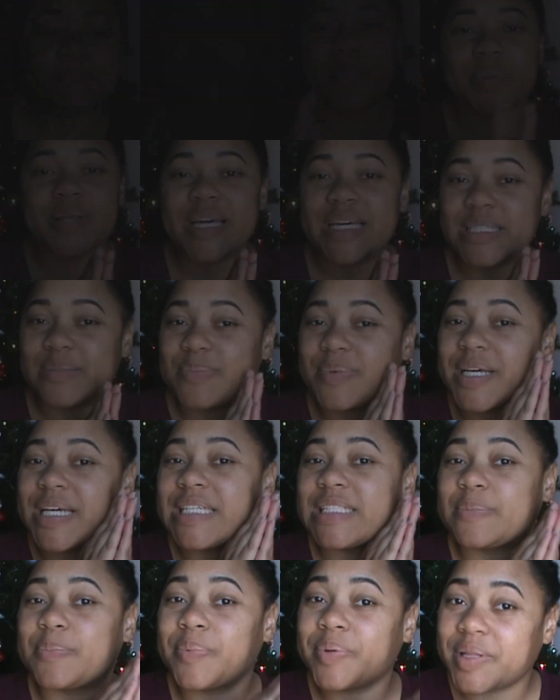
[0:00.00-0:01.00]
Please,
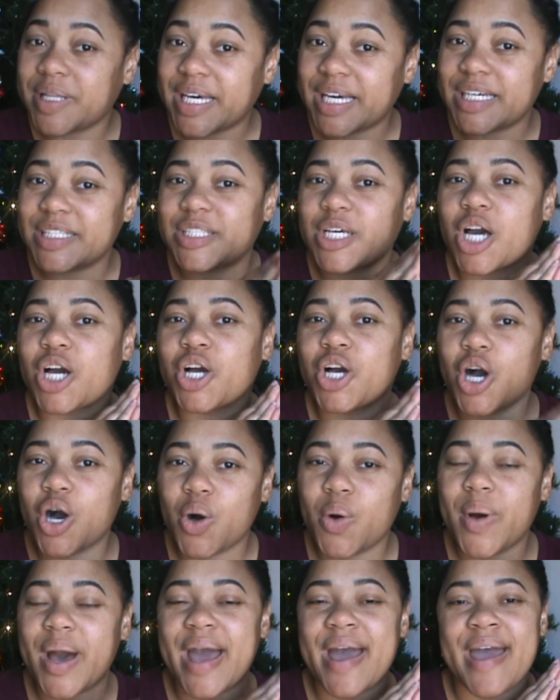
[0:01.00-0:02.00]
please, please
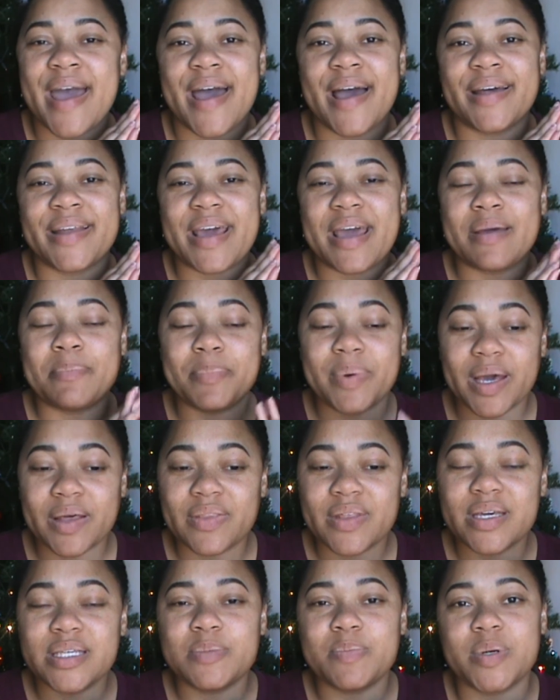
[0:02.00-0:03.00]
go ahead and pick
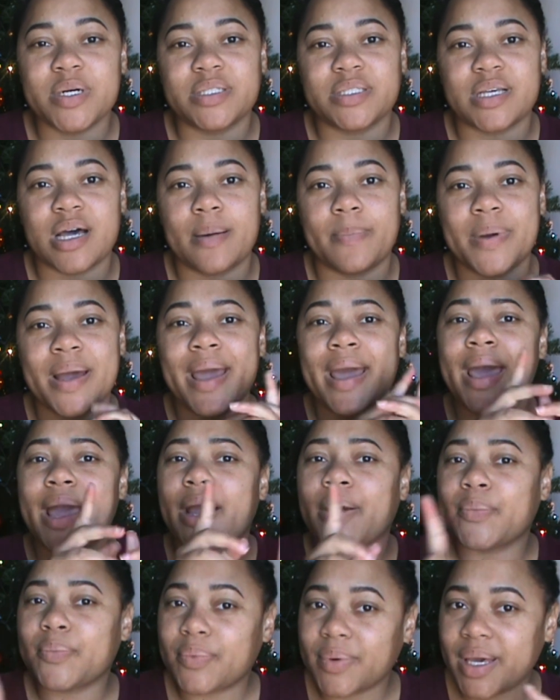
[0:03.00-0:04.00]
these books up
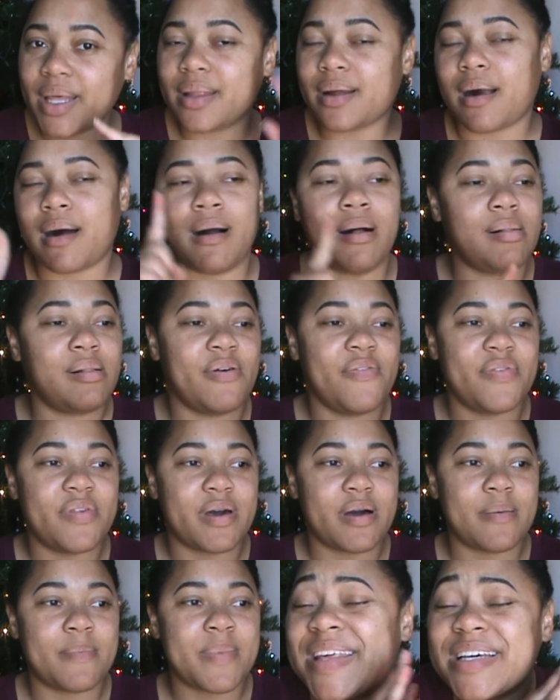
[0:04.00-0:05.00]
and read all of
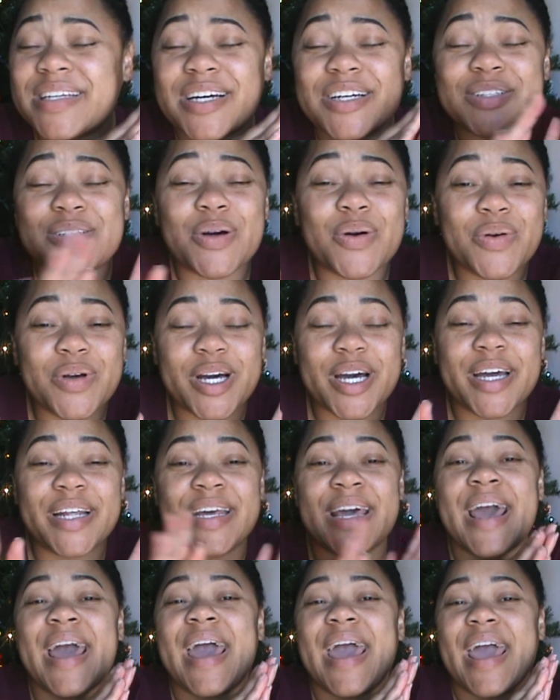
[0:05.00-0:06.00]
them. These are so
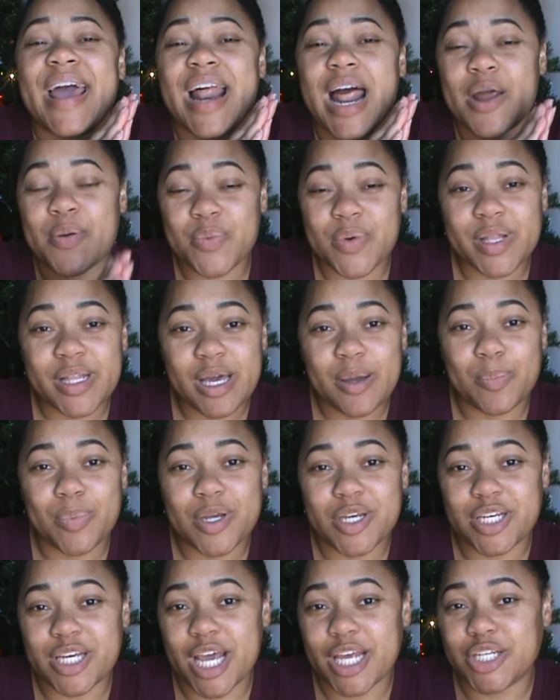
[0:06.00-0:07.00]
good, and I really
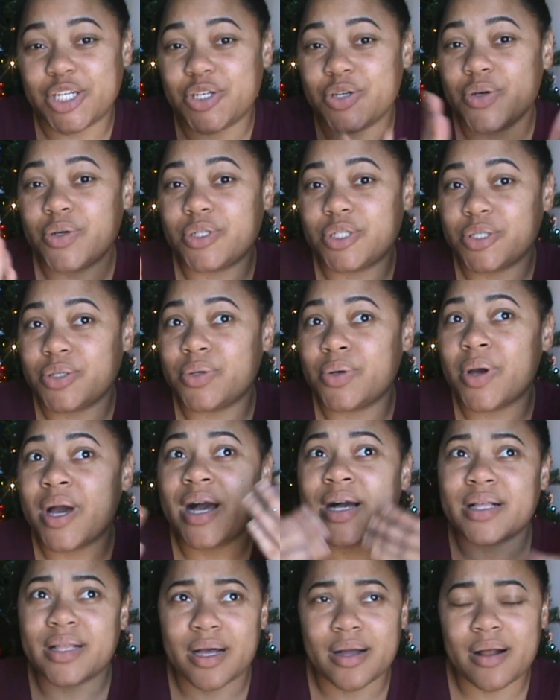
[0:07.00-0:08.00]
appreciate you to
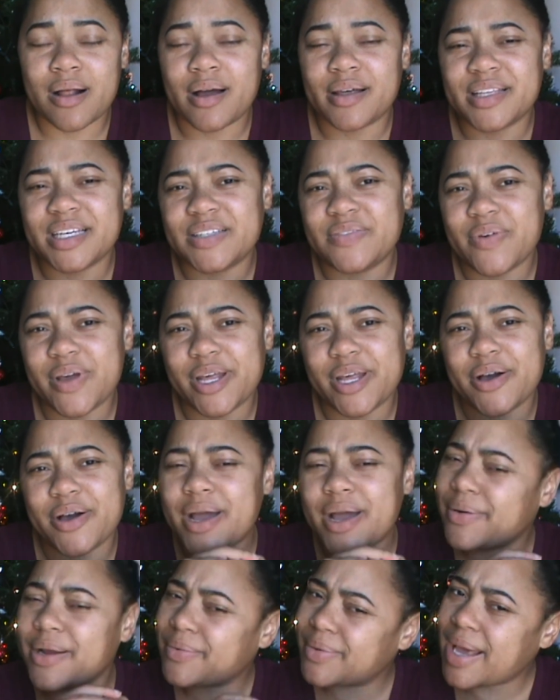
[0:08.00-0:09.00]
click on this video
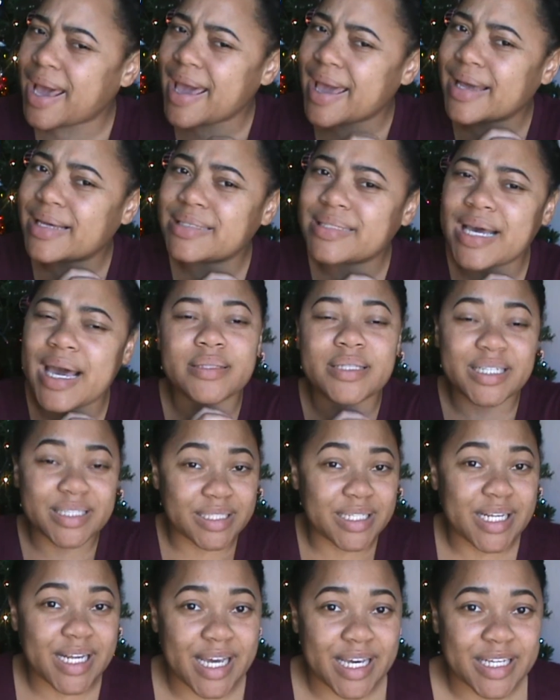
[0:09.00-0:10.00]
and, and
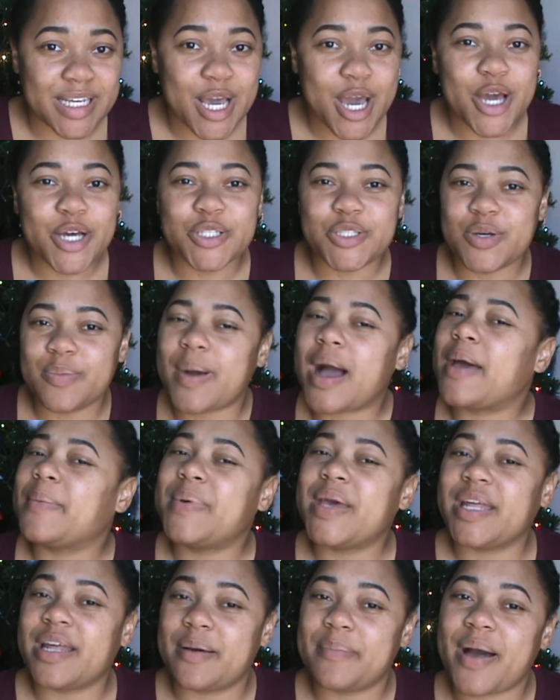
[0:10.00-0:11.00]
listening to my
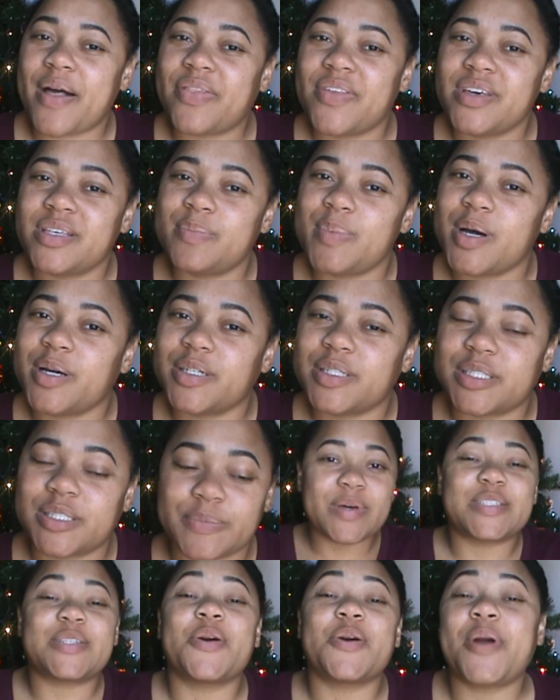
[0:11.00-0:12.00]
opinion about these books.
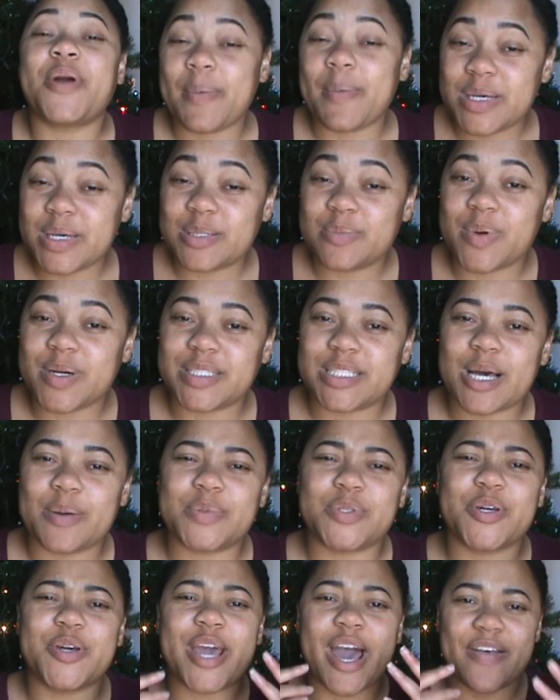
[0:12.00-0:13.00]
So grab these books up
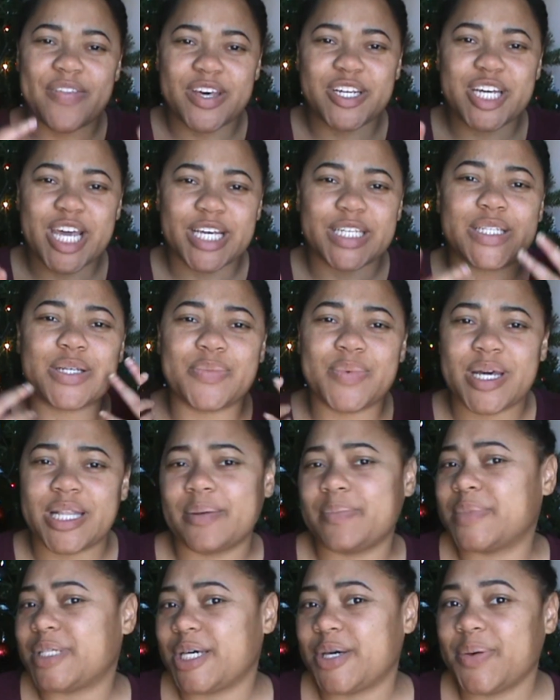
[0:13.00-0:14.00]
so you have the chance to read
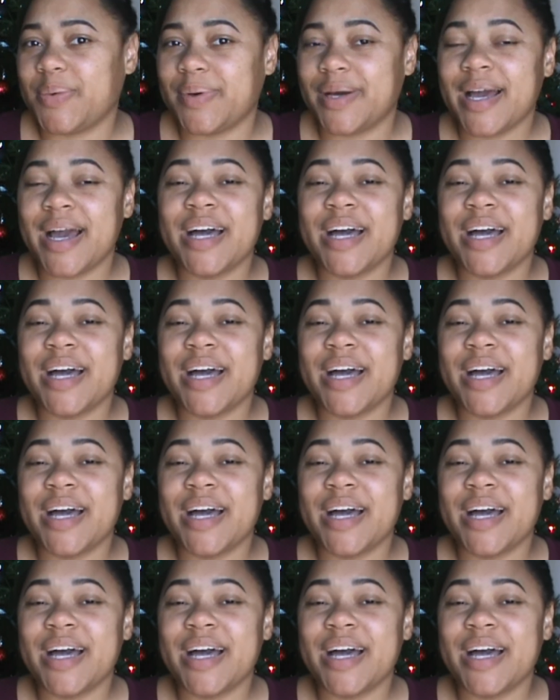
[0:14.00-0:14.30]
them too.